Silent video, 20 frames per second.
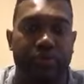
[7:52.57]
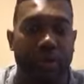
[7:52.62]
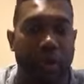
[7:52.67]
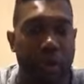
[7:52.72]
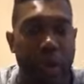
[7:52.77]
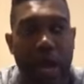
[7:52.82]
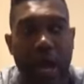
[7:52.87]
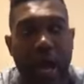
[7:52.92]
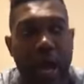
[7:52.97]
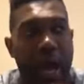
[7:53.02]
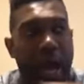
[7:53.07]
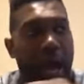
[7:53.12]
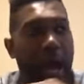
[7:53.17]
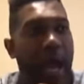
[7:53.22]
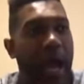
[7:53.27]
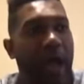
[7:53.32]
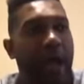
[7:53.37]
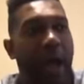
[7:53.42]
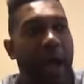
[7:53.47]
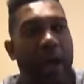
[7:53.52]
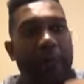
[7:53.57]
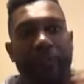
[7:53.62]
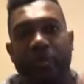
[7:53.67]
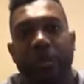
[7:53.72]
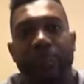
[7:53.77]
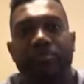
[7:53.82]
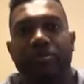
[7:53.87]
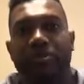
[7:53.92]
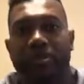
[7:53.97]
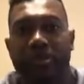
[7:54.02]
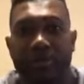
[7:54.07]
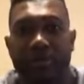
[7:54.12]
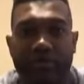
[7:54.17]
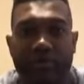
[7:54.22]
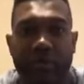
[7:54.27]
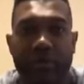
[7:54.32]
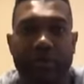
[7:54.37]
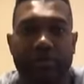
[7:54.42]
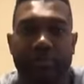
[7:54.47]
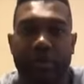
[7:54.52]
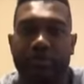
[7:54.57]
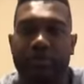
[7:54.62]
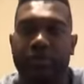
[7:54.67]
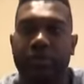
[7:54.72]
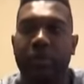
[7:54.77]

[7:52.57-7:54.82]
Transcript: So uh, I, I, I'm going to send in the voicemail.